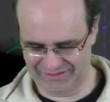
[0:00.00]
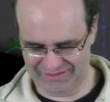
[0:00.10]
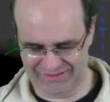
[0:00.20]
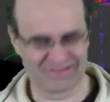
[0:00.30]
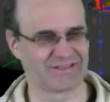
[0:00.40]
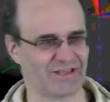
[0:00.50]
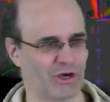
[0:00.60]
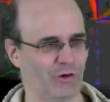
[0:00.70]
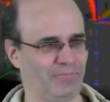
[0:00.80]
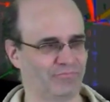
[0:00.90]

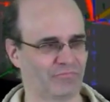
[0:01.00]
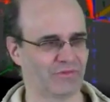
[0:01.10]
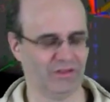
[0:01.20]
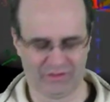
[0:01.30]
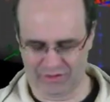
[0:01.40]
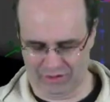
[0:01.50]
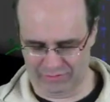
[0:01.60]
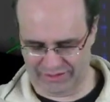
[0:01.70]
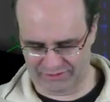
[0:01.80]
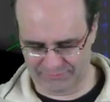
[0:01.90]
So, all
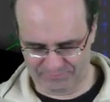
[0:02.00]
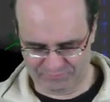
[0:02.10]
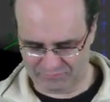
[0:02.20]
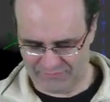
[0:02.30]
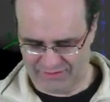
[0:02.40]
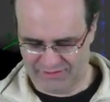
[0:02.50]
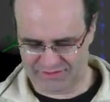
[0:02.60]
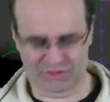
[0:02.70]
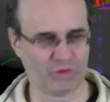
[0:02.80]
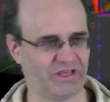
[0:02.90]
right.
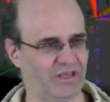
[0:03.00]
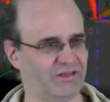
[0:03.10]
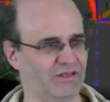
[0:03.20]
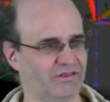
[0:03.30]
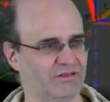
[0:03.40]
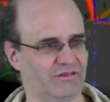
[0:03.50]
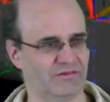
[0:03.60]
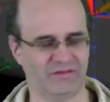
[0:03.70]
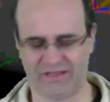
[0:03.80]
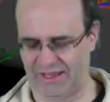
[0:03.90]
So here
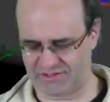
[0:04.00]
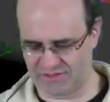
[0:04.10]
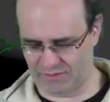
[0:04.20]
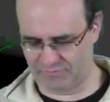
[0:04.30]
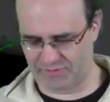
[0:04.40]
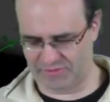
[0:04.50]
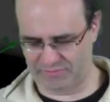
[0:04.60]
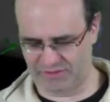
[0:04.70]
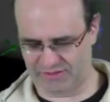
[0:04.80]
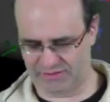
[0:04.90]
the axes are maybe a
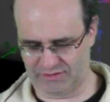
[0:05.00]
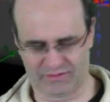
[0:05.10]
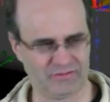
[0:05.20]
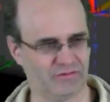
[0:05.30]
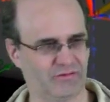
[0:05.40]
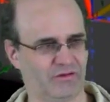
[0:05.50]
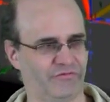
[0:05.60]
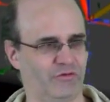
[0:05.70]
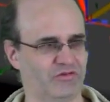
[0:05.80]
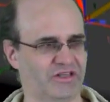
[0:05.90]
bit
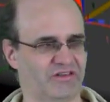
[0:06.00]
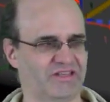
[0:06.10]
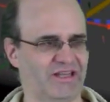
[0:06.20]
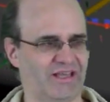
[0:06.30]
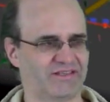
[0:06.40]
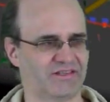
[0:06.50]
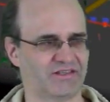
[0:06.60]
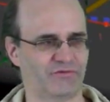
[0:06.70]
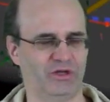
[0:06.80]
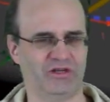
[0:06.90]
confusing. The z-axis is
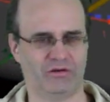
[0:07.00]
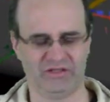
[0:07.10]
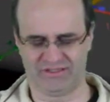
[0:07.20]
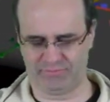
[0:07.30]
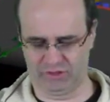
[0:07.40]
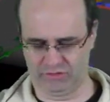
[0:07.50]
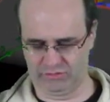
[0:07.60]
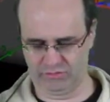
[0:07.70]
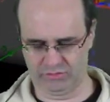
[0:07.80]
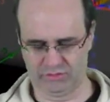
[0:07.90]
vertical, it's
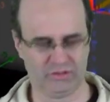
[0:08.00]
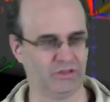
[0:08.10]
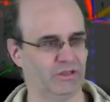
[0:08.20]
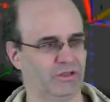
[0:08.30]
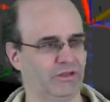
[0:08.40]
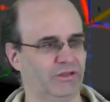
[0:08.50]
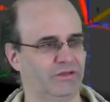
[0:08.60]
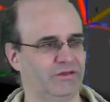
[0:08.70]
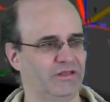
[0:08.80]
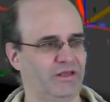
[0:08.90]
blue.
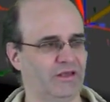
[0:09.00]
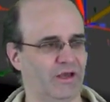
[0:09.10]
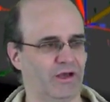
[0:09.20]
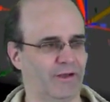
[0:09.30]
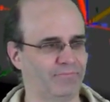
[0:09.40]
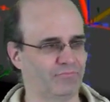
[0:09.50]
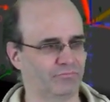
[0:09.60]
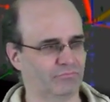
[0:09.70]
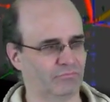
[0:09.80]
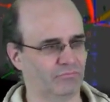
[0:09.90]
The
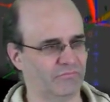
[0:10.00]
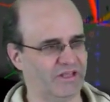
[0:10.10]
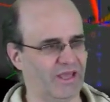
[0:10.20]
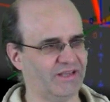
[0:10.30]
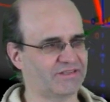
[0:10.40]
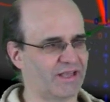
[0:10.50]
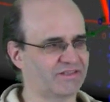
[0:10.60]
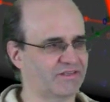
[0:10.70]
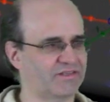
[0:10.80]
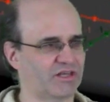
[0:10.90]

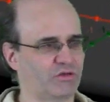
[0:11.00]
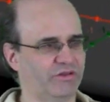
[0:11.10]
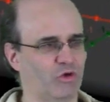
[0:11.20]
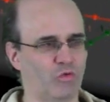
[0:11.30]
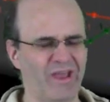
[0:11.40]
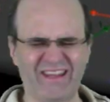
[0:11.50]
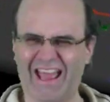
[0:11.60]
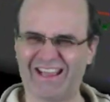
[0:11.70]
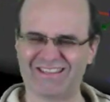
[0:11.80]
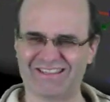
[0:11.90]
x-axis is actually the red
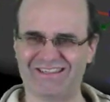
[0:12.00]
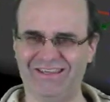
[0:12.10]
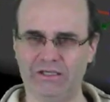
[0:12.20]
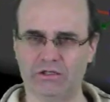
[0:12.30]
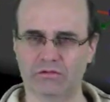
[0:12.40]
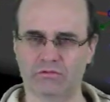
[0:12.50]
axis here.